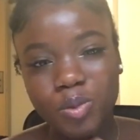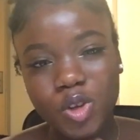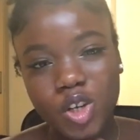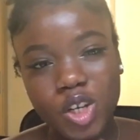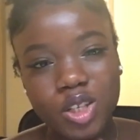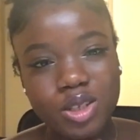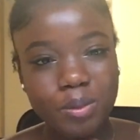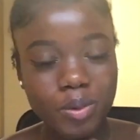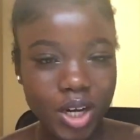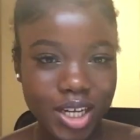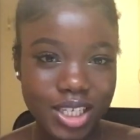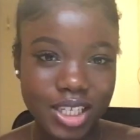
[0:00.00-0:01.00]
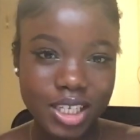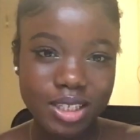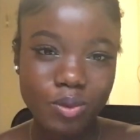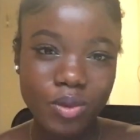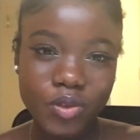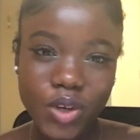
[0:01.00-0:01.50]
use to
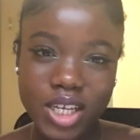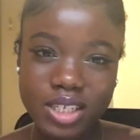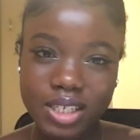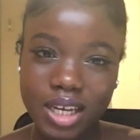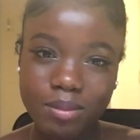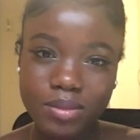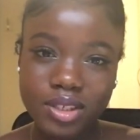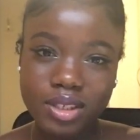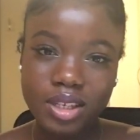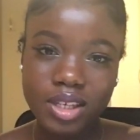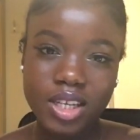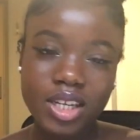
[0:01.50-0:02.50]
practice with your exams.